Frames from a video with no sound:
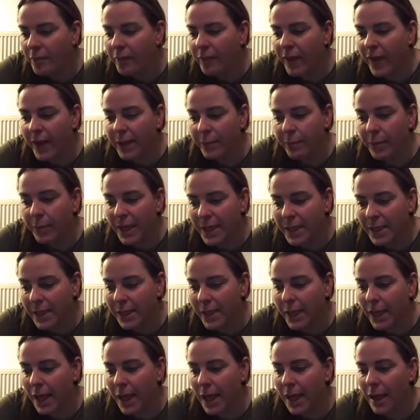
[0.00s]
find peace
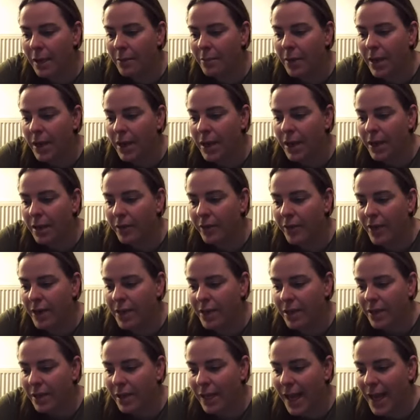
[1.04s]
and calm,
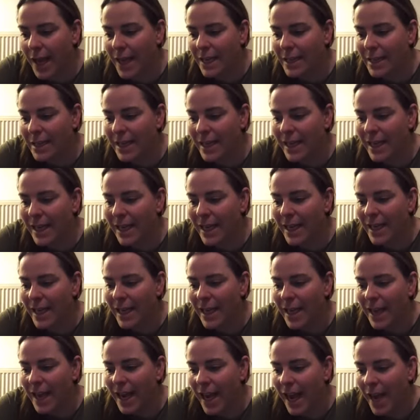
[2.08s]
greater clarity,
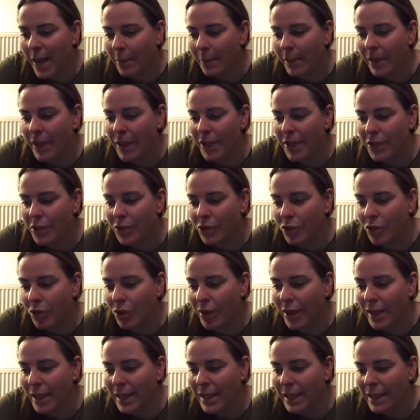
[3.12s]
happiness,
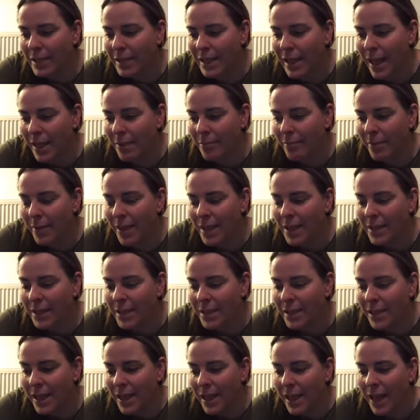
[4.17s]
joy,
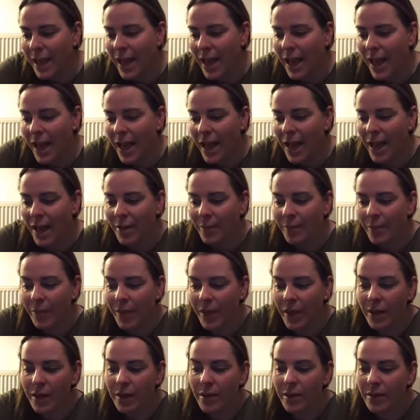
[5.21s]
contentment.
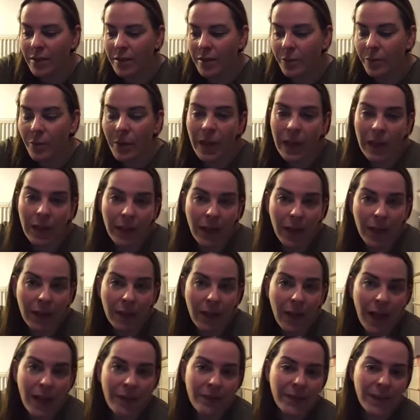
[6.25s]
There's weekly
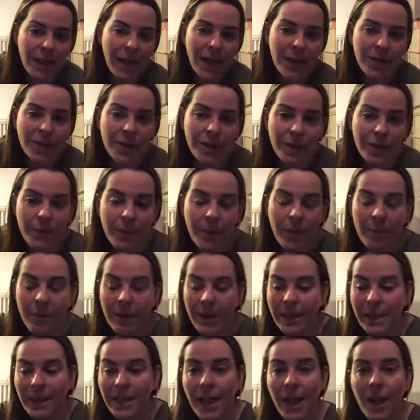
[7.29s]
live sessions with
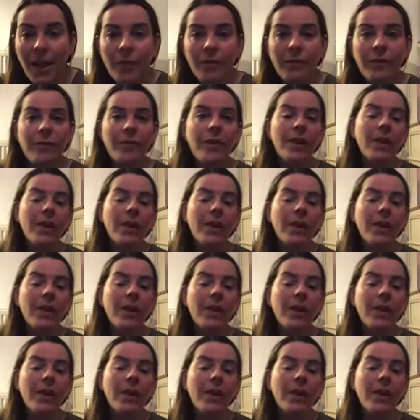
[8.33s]
myself,